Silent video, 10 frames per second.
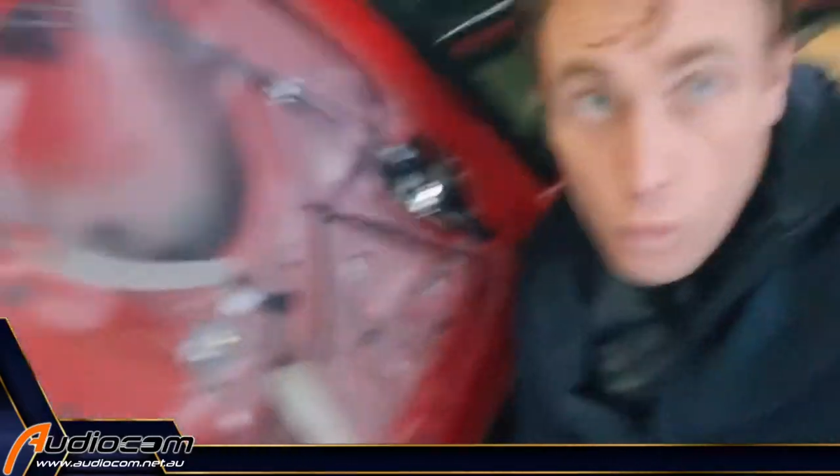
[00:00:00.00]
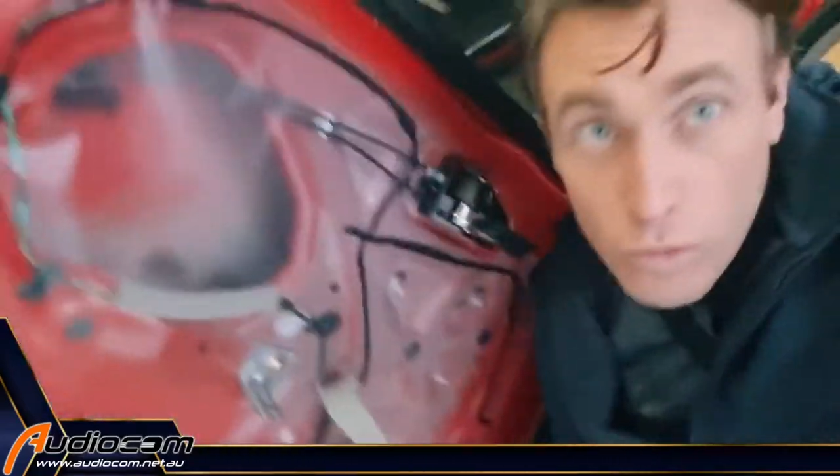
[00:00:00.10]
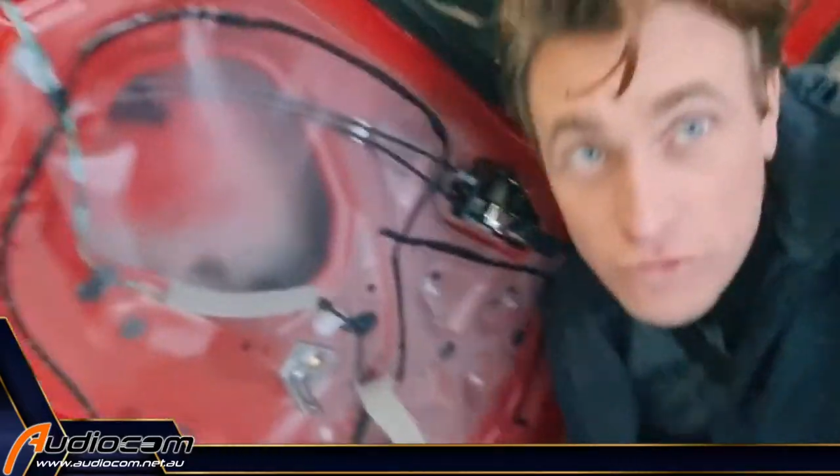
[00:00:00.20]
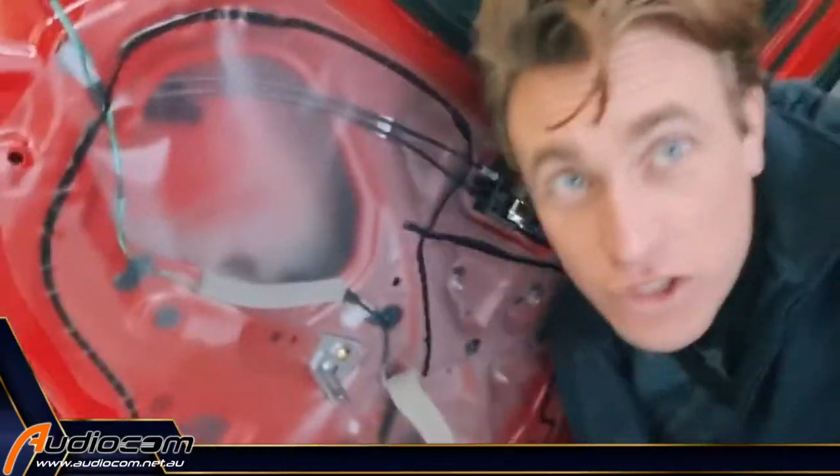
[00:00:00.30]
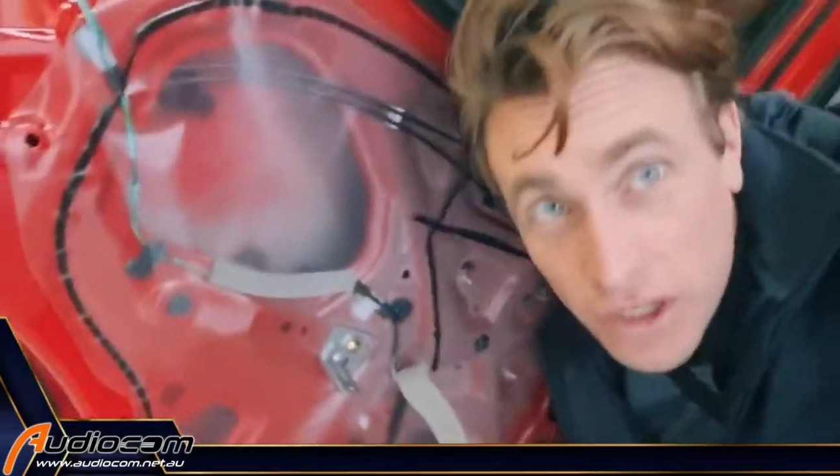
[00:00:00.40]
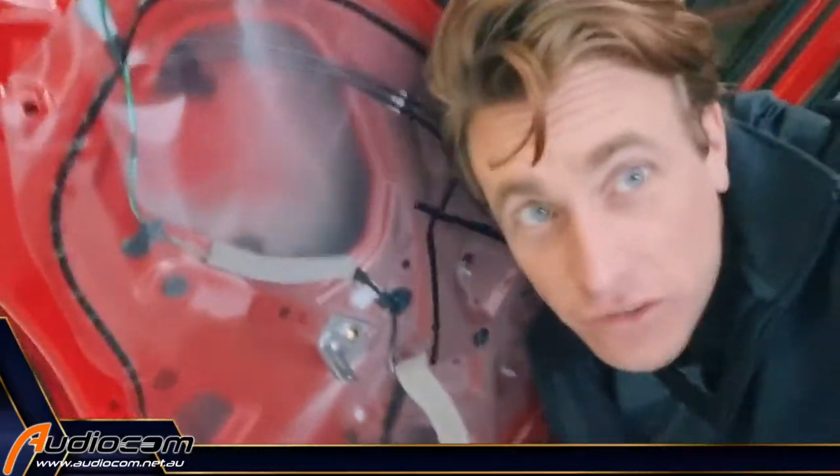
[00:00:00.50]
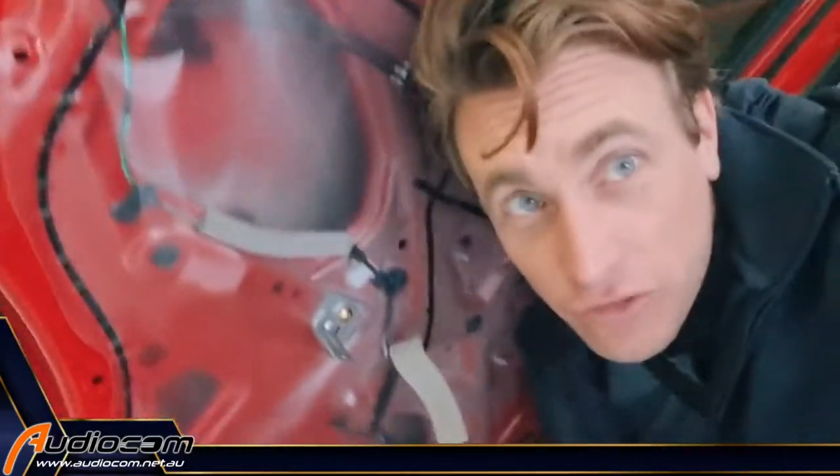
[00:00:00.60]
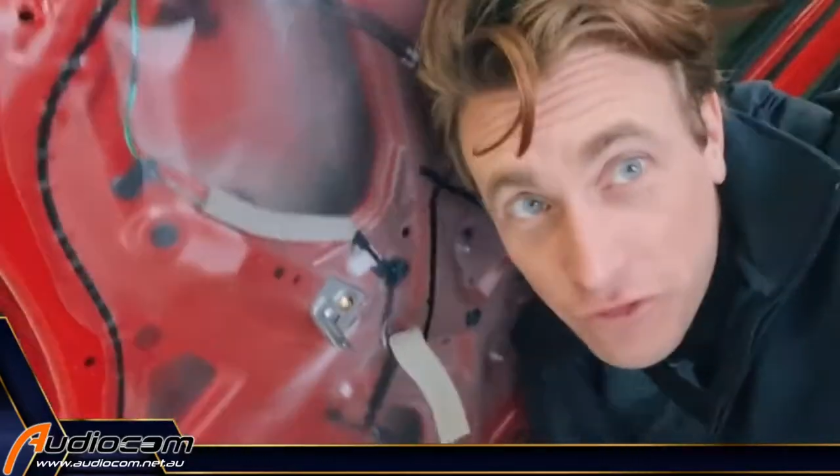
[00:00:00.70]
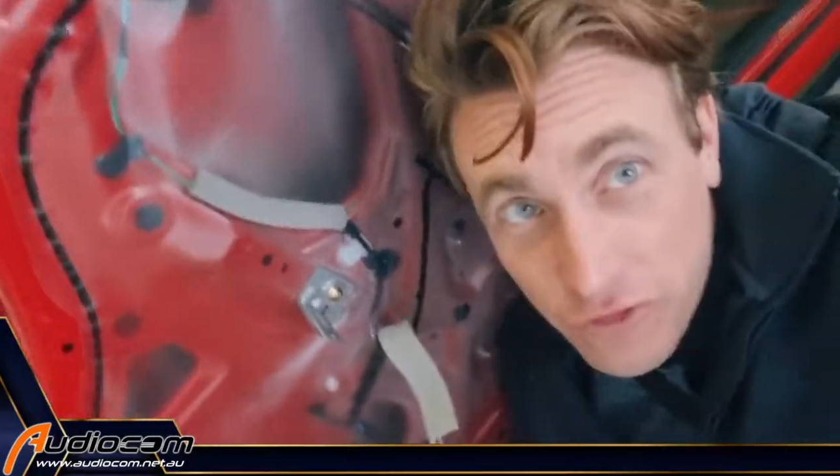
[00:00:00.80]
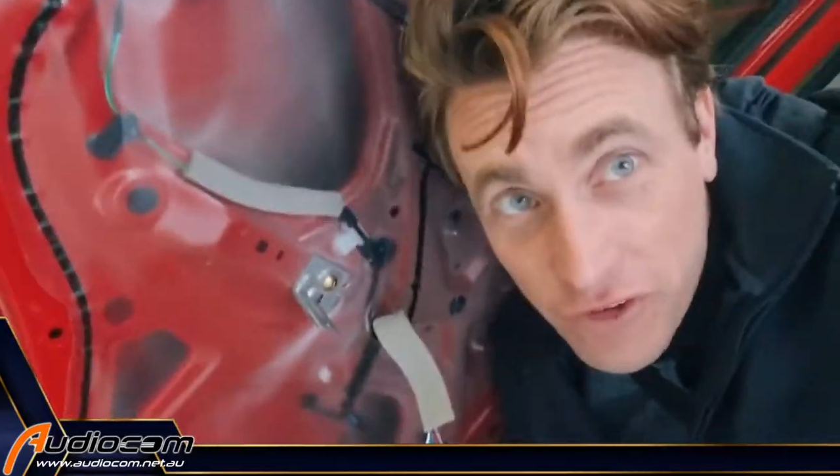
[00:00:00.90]
we've
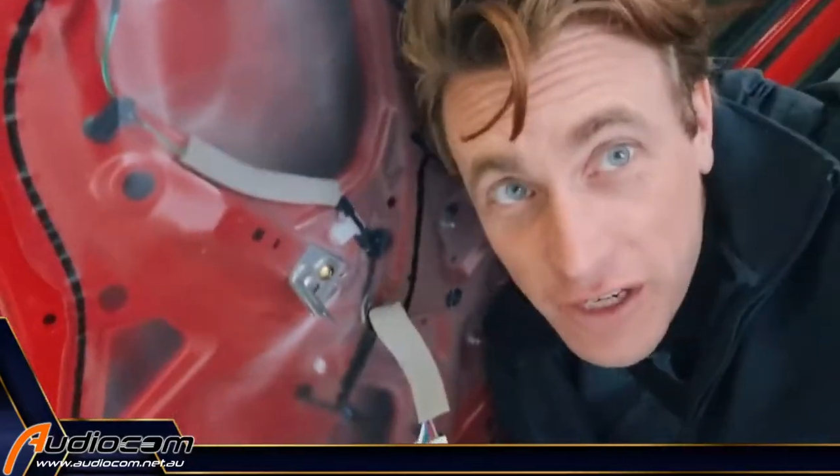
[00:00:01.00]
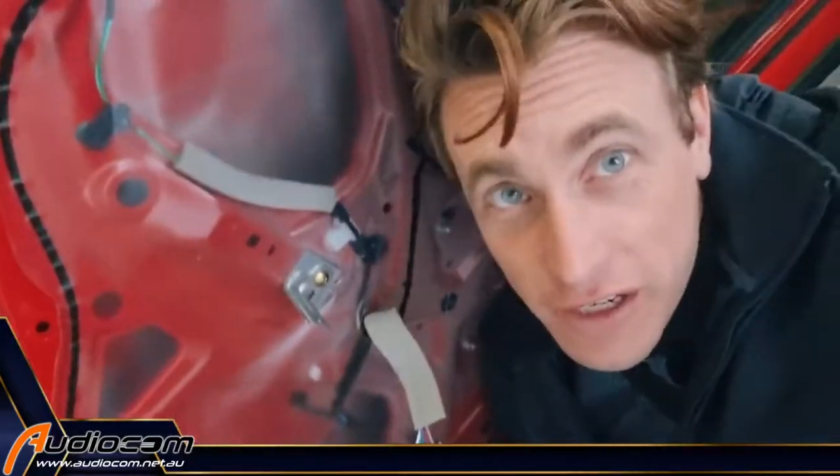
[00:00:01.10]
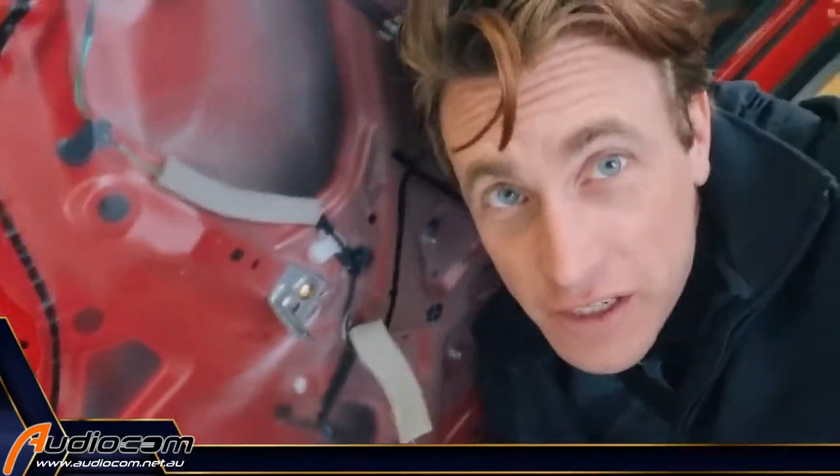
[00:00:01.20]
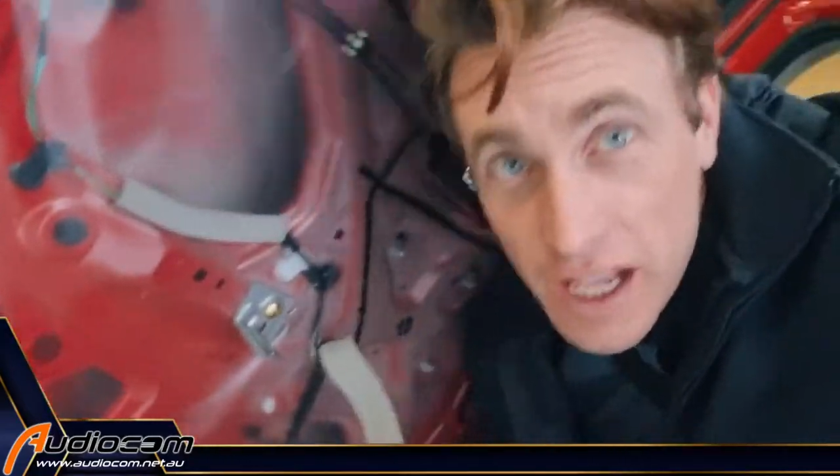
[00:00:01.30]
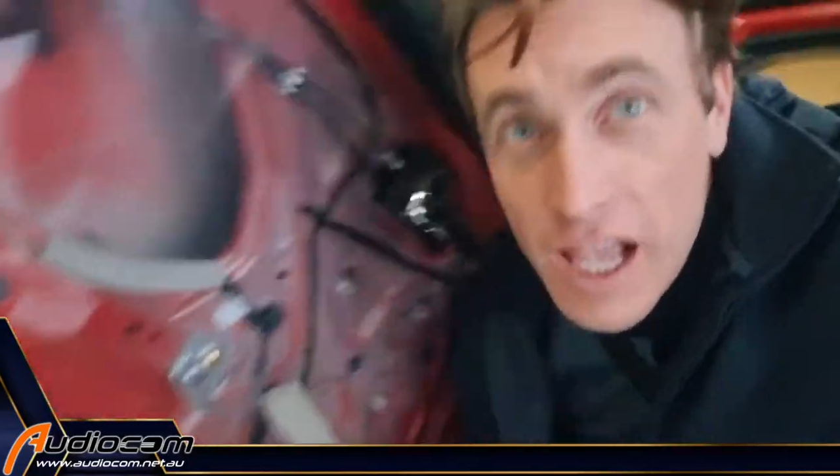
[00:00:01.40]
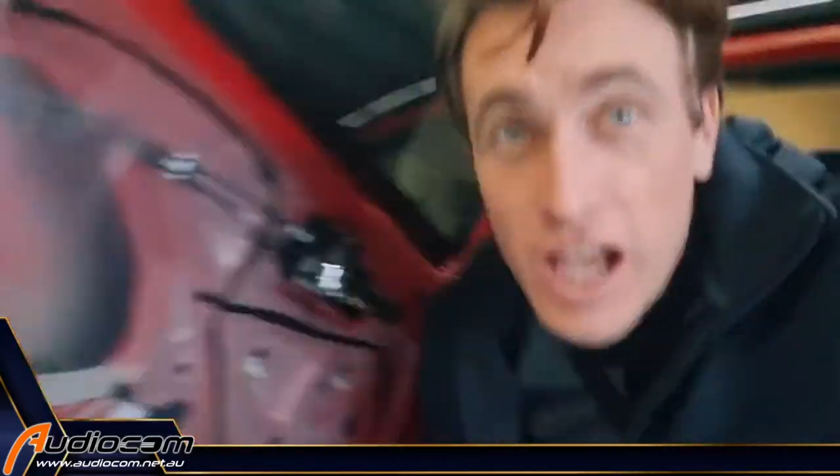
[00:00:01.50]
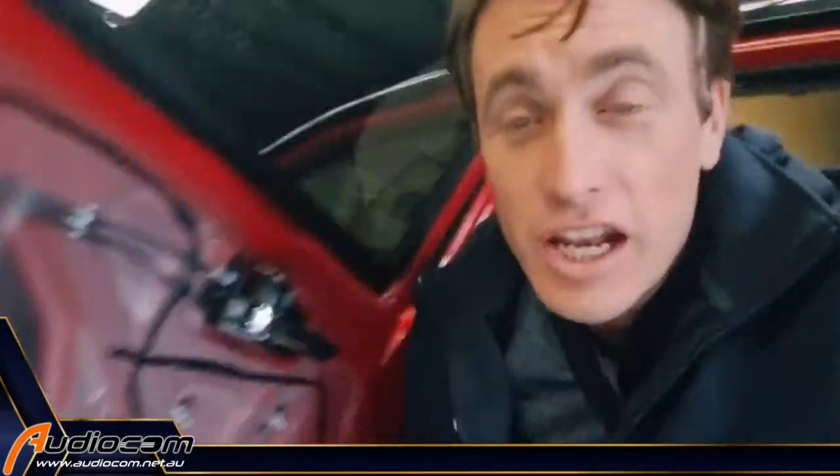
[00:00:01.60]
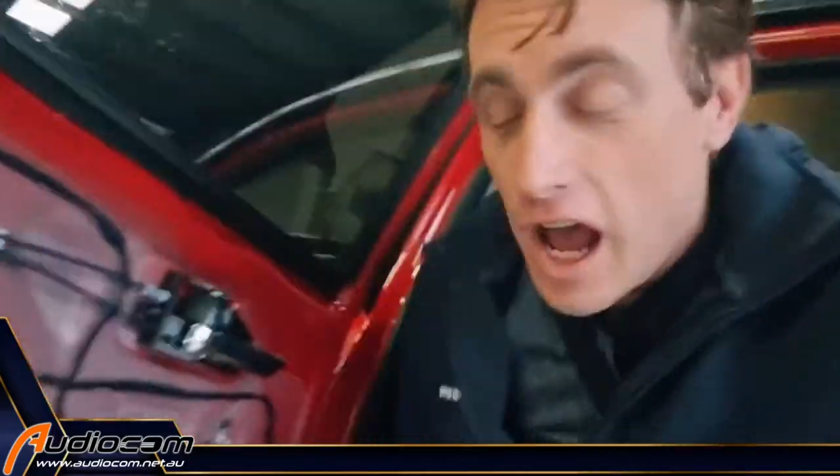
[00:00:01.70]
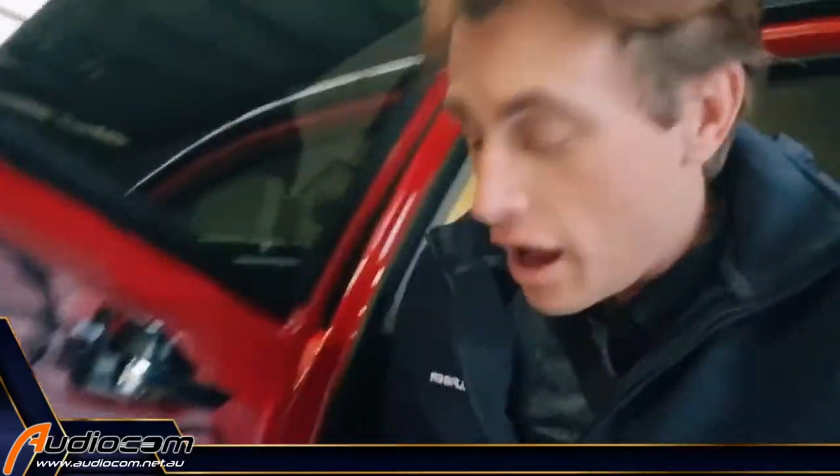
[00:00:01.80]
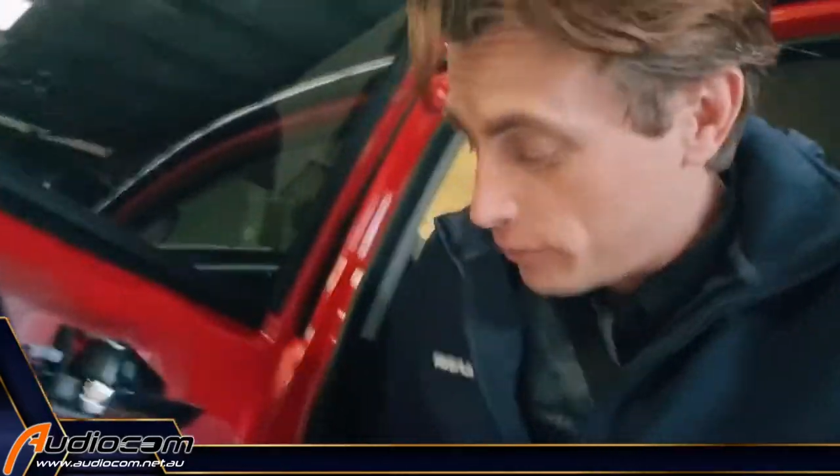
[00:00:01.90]
just fitted
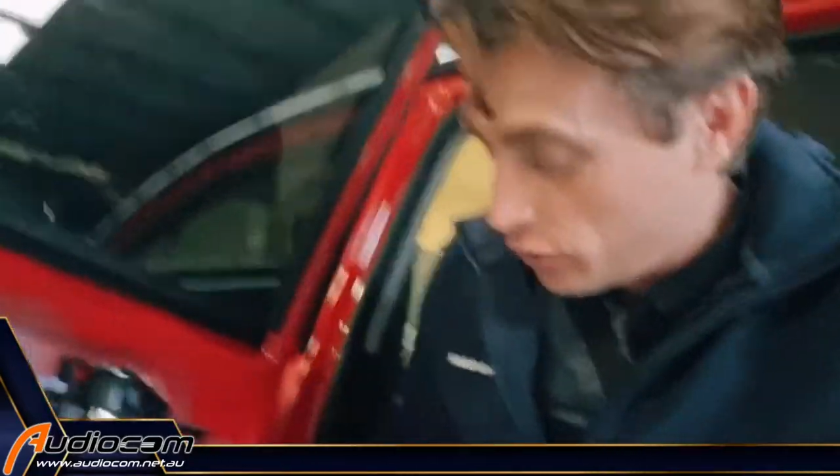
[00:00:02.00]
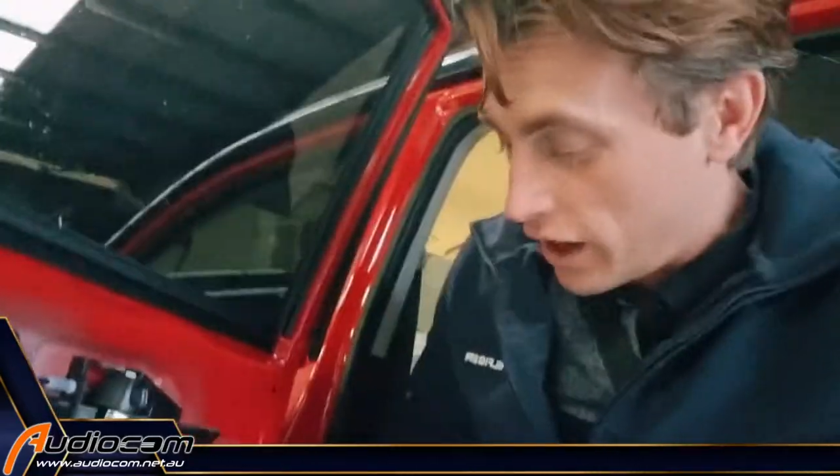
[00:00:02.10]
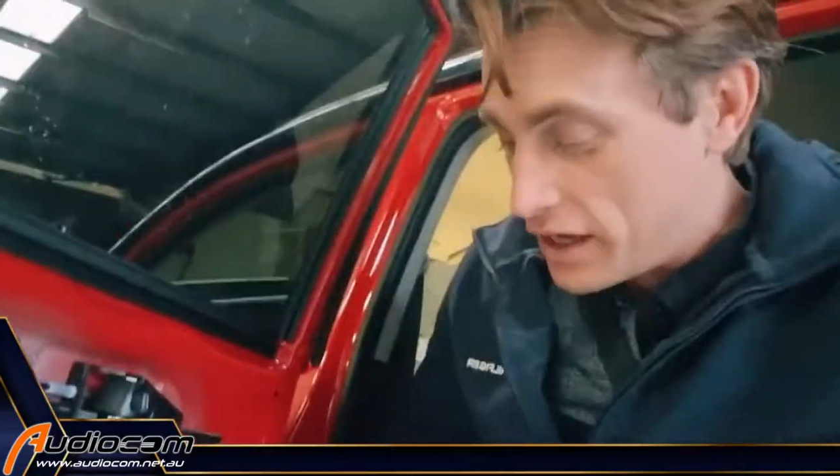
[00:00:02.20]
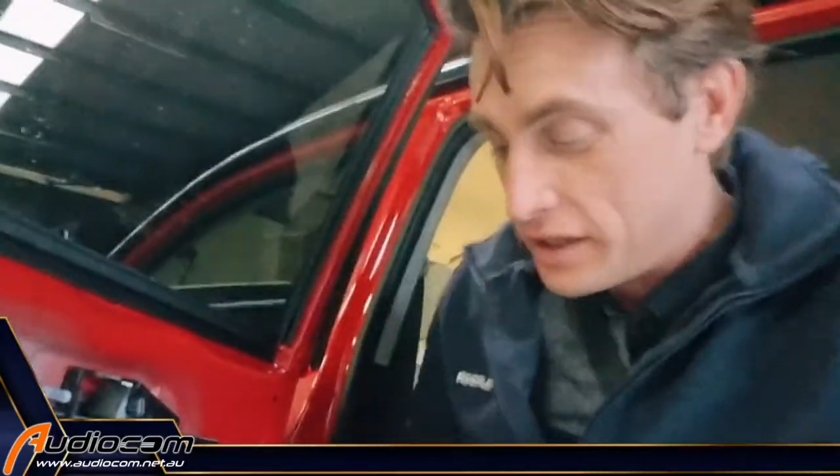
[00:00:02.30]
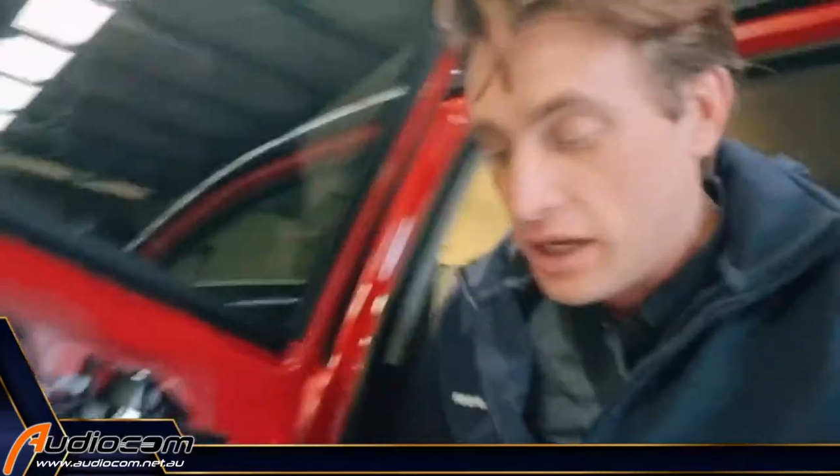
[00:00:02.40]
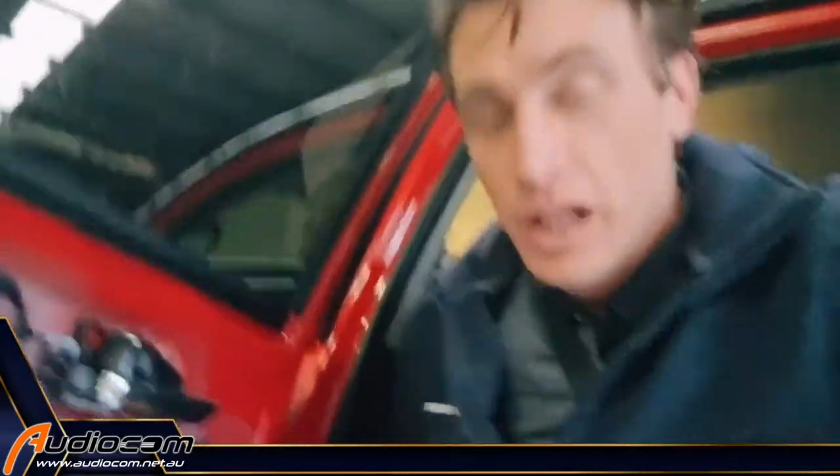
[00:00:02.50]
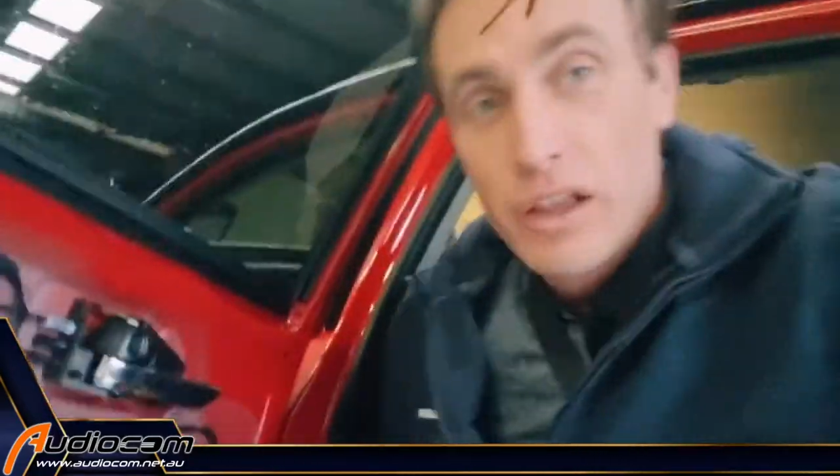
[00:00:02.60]
an upgraded